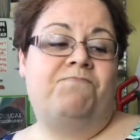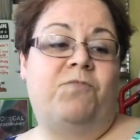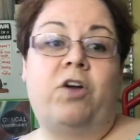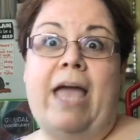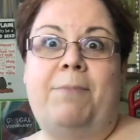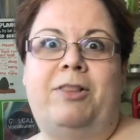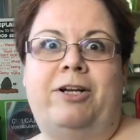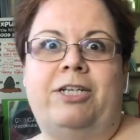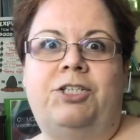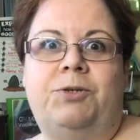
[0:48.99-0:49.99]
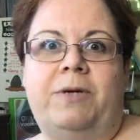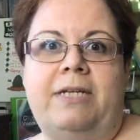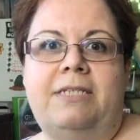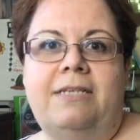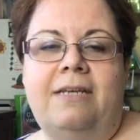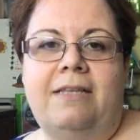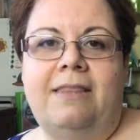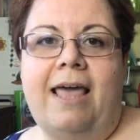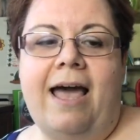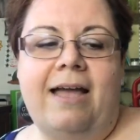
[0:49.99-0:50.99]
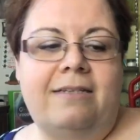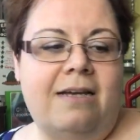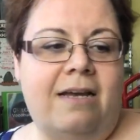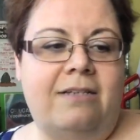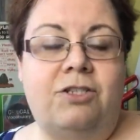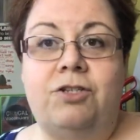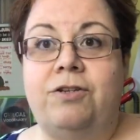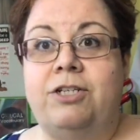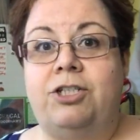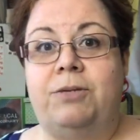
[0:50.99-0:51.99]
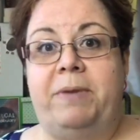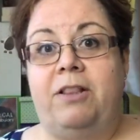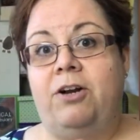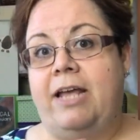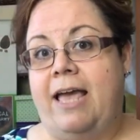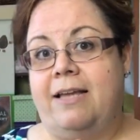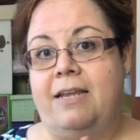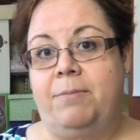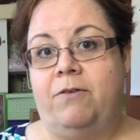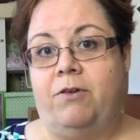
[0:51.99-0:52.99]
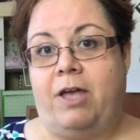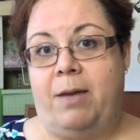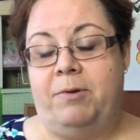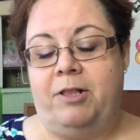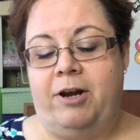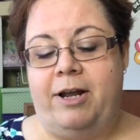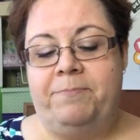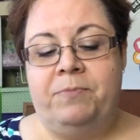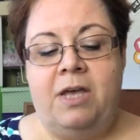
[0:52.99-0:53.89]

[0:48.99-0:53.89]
vocabulary to it that students should be learning, academic vocabulary.